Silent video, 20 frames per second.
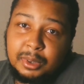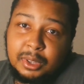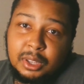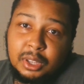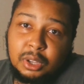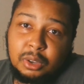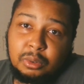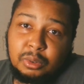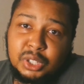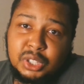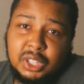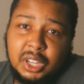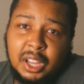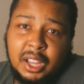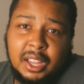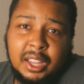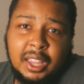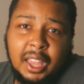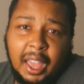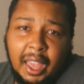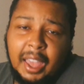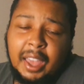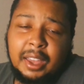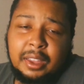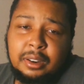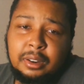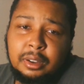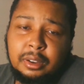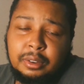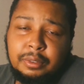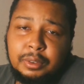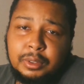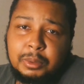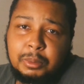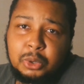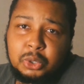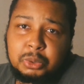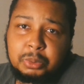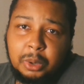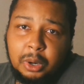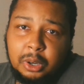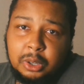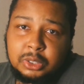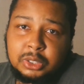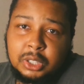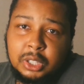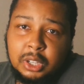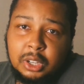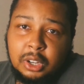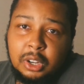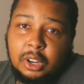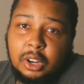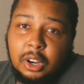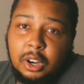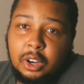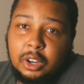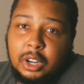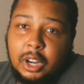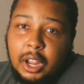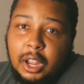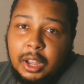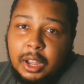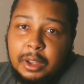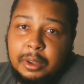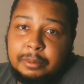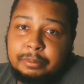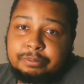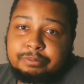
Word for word: which I had for the most part. Alright,